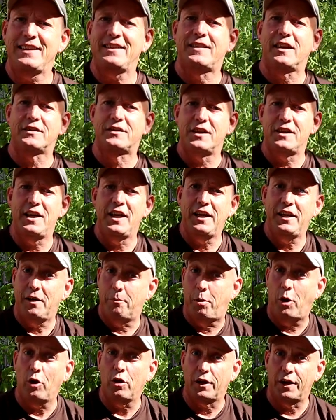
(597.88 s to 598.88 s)
it doesn't need a
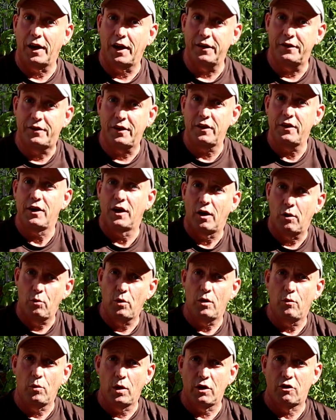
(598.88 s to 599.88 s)
pollinator, you know,
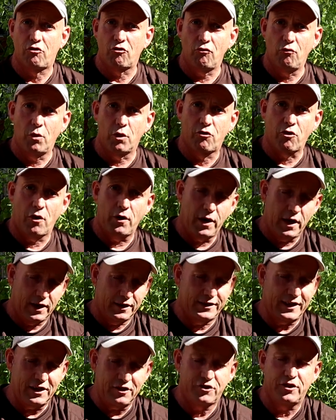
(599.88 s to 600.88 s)
we're, we're growing it
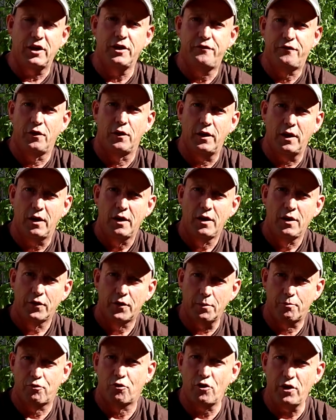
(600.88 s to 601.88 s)
essentially for the,
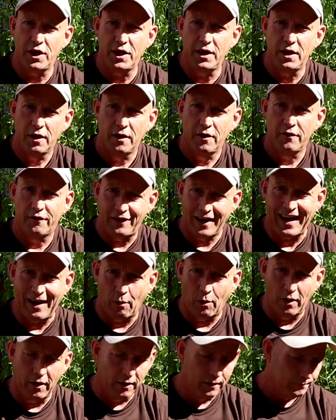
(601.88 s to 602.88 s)
the pre-flower,